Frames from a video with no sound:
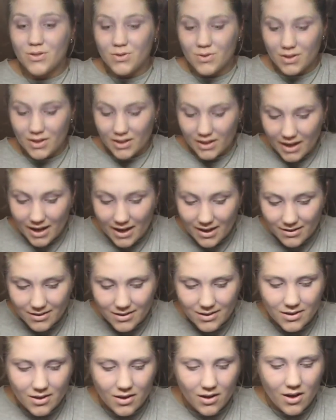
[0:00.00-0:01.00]
to
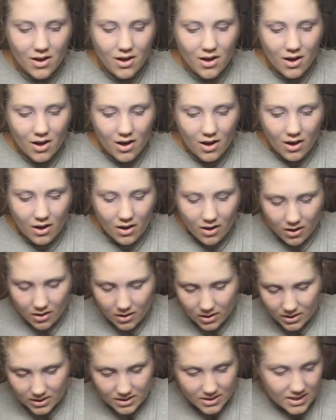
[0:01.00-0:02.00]
again
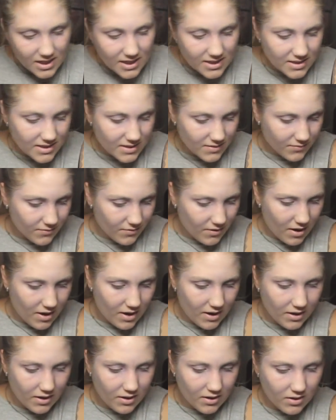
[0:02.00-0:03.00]

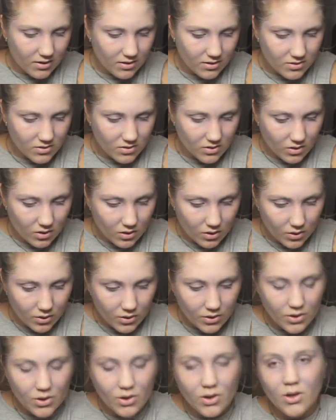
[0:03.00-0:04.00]
intensify the
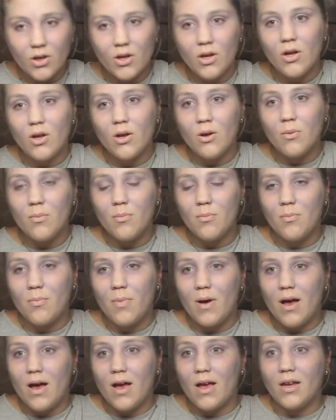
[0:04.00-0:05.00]
look
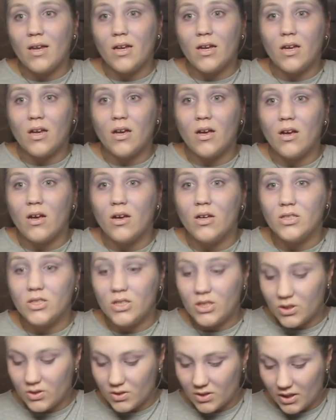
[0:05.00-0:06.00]
by
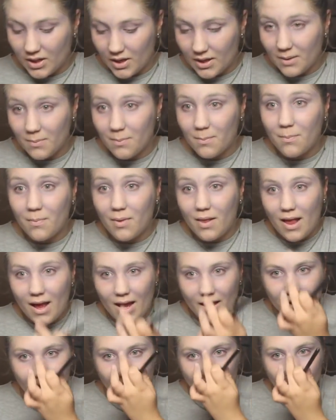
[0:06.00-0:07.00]
using a
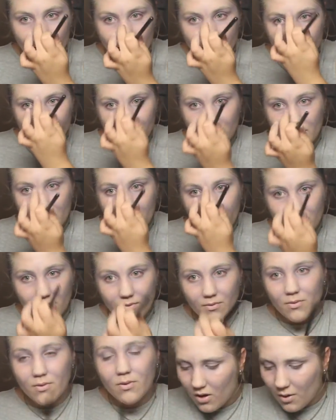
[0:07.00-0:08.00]
black eyeshadow,
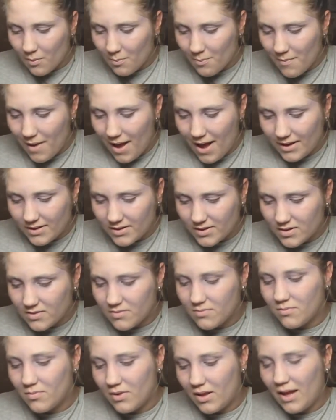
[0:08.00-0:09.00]
a
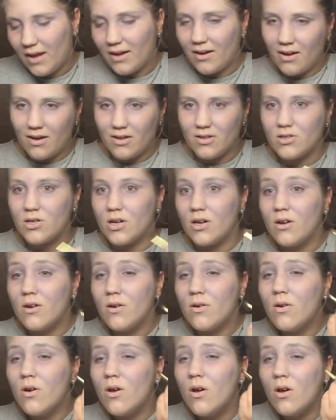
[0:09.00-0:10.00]
matte black
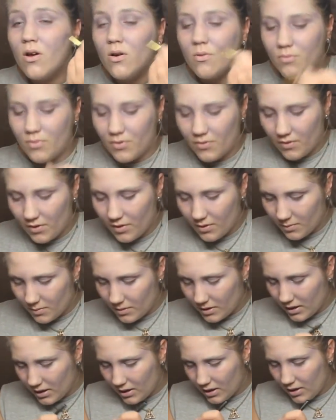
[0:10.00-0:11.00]
eyeshadow
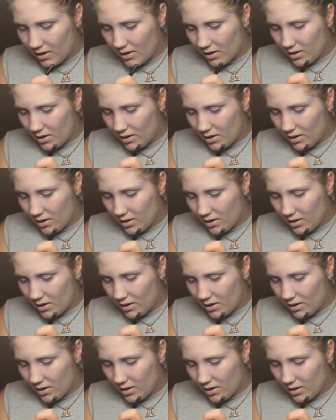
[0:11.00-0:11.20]
preferably.